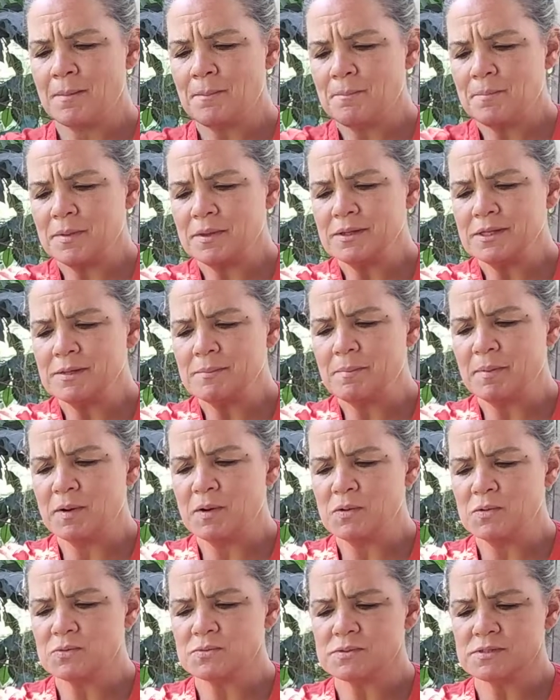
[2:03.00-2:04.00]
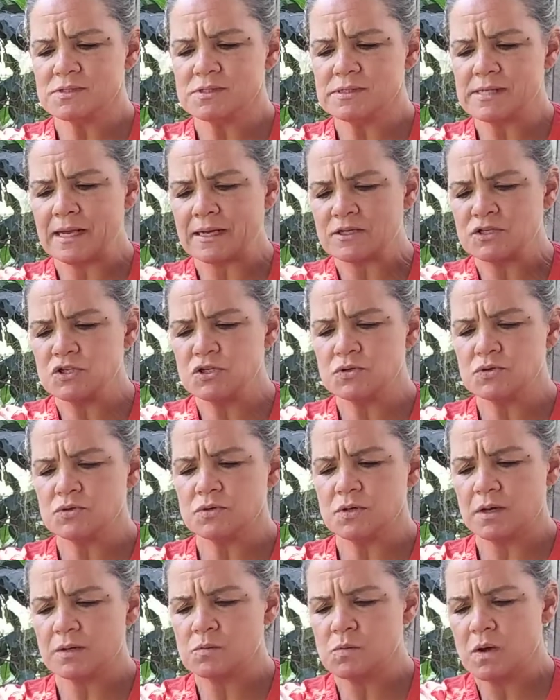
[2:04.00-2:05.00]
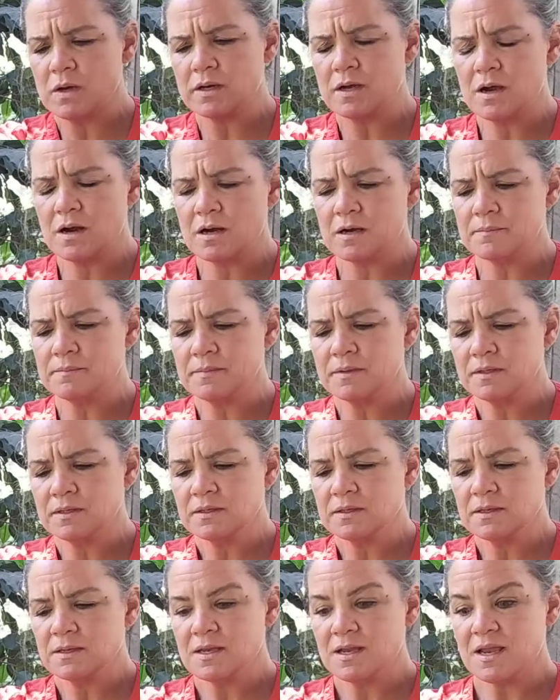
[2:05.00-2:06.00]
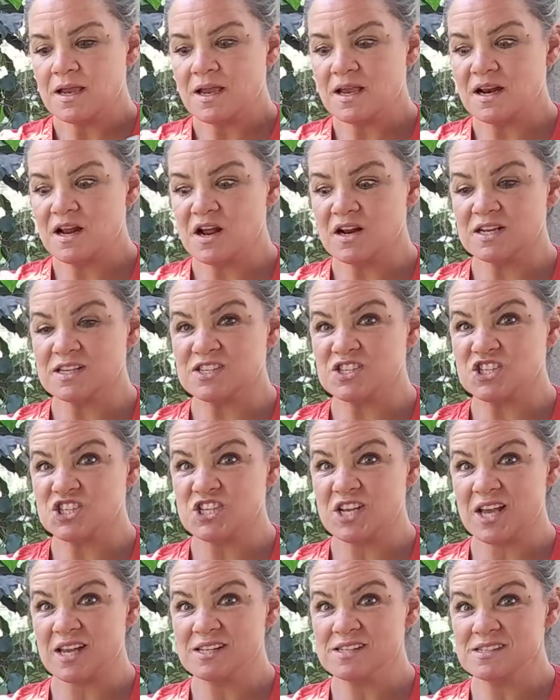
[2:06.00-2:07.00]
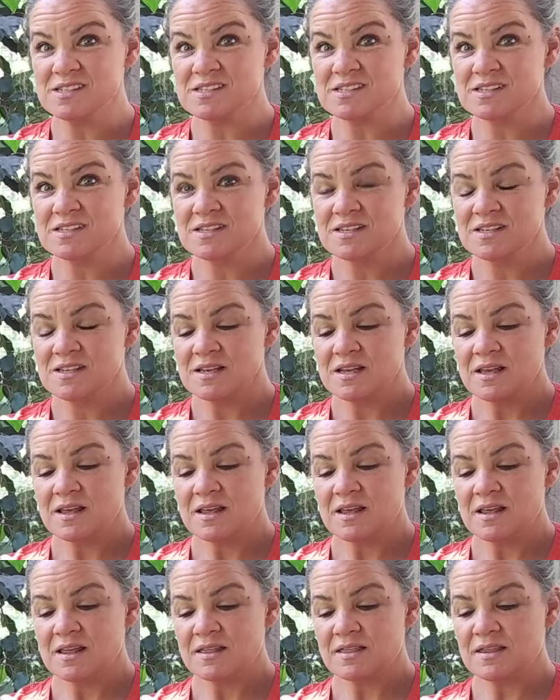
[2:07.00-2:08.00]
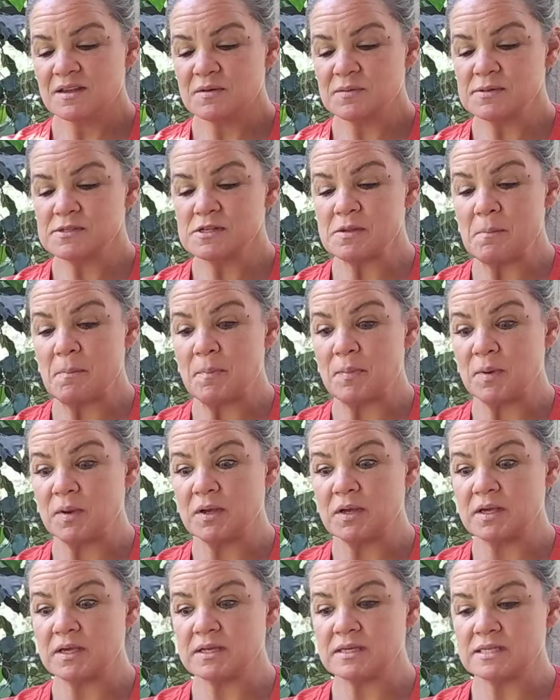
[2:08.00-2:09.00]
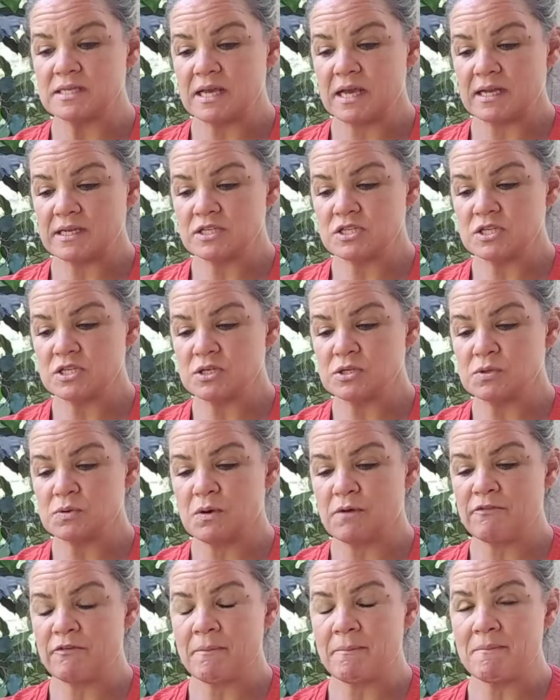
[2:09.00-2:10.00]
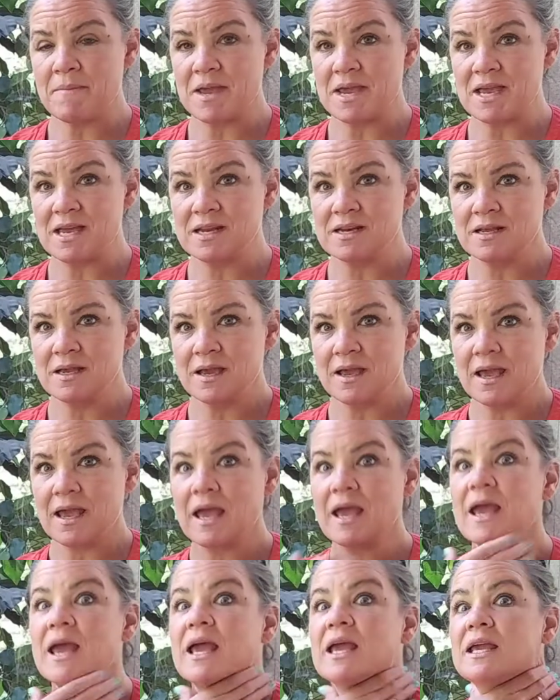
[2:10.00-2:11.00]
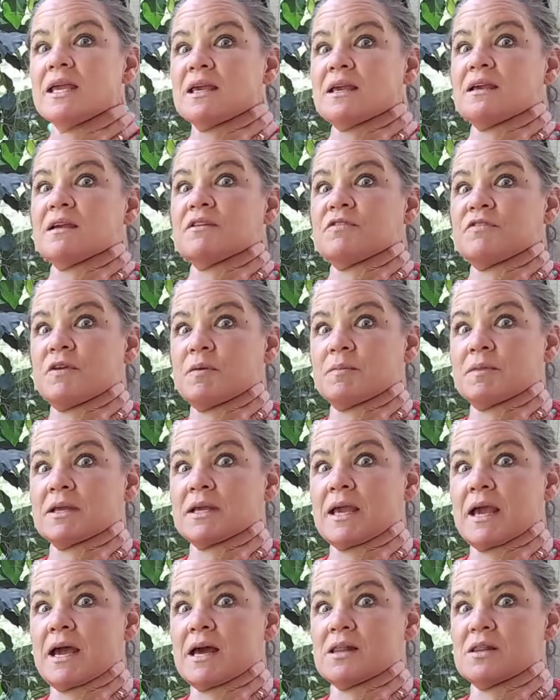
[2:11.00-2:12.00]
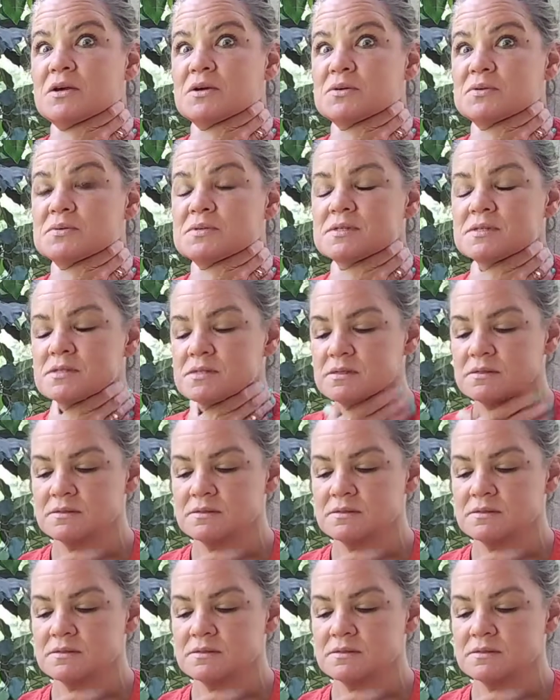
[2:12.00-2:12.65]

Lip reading: Billy Bones tattooed on one arm. And on his chest, there was a big tattoo of a man hanging from the gallows.